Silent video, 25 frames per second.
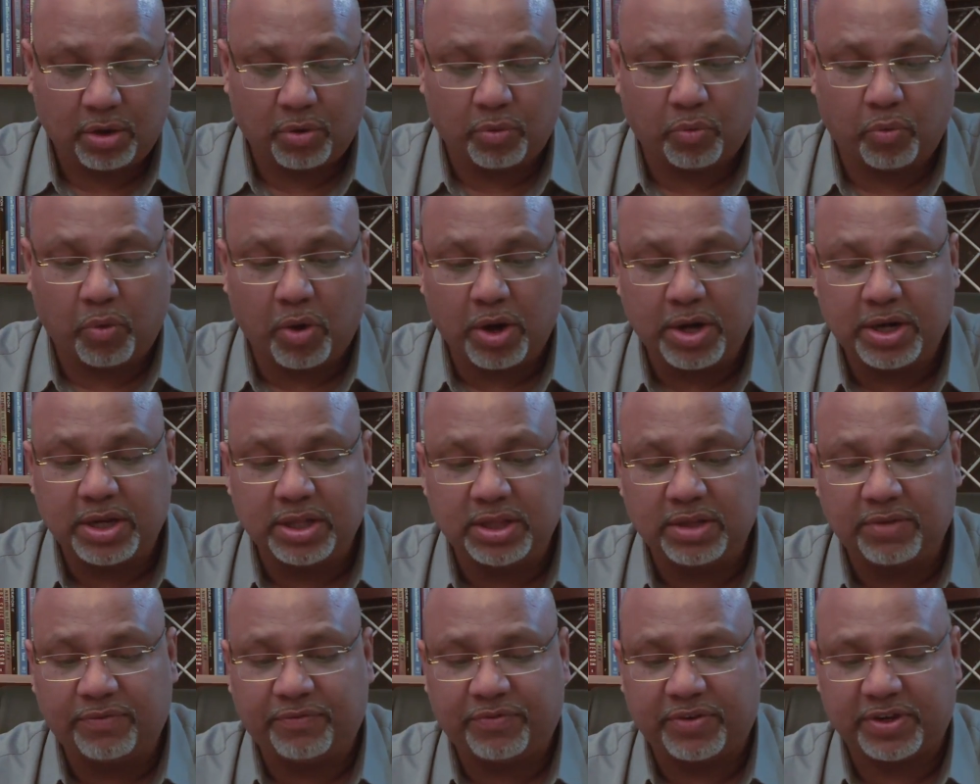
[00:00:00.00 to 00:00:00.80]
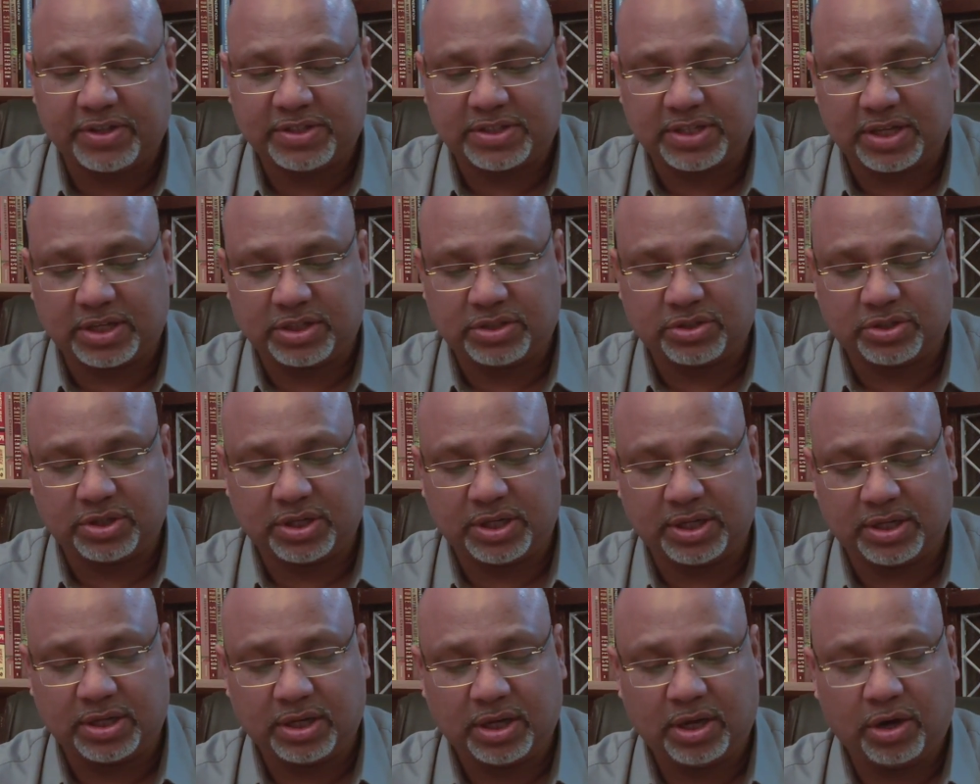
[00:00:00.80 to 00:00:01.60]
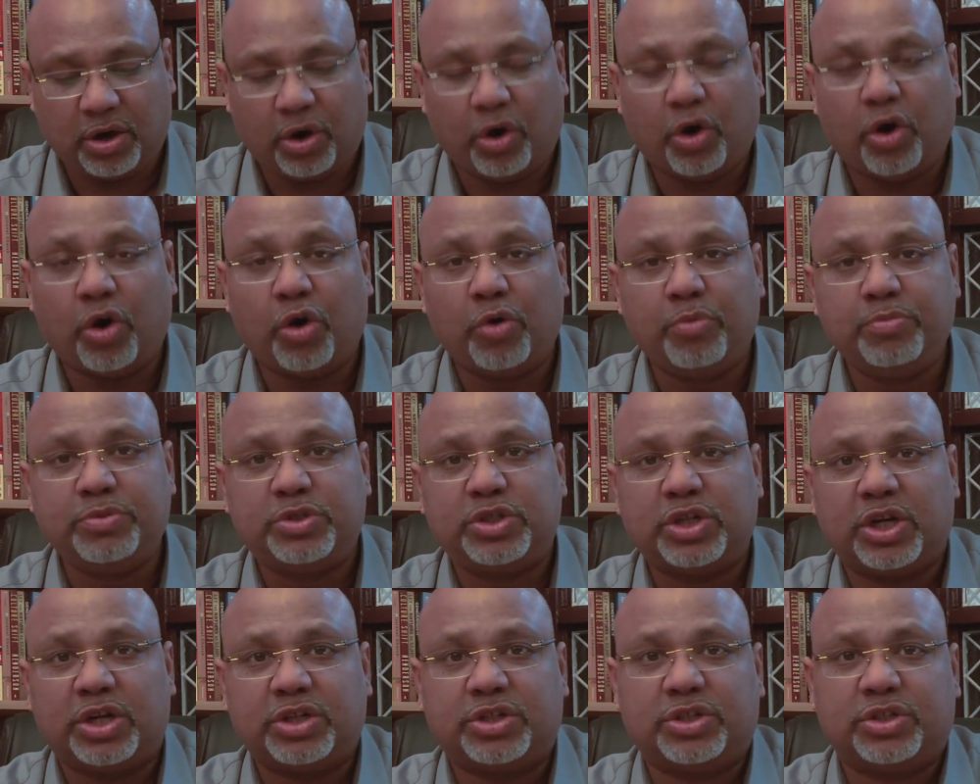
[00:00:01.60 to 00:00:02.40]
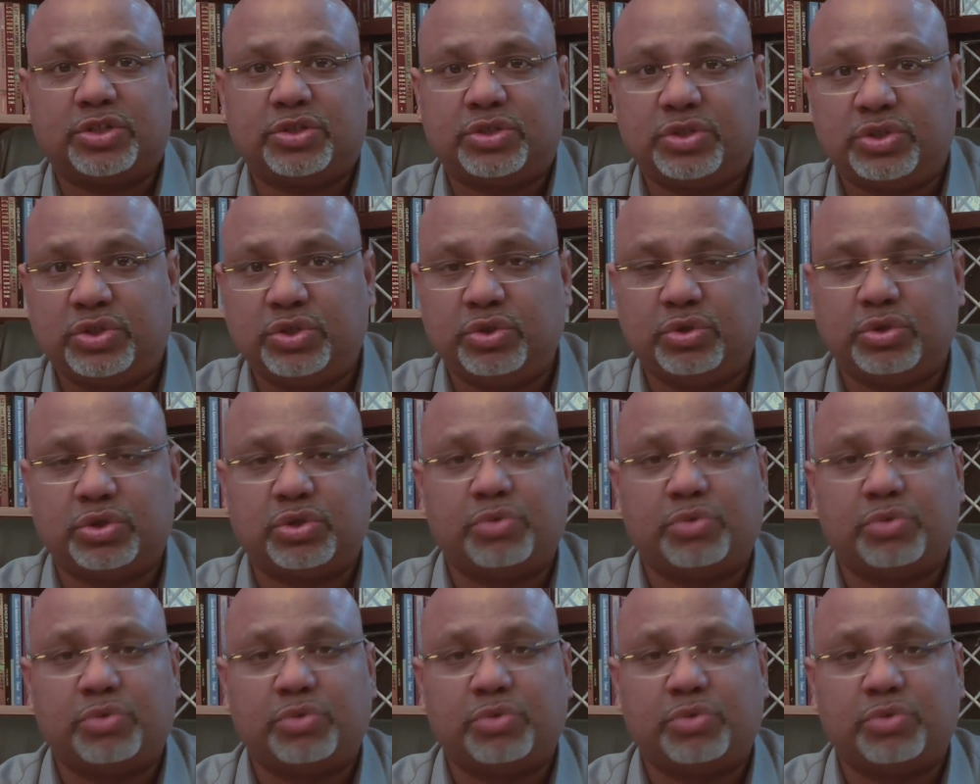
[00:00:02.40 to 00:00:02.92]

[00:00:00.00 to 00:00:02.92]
What did the first century home churches do?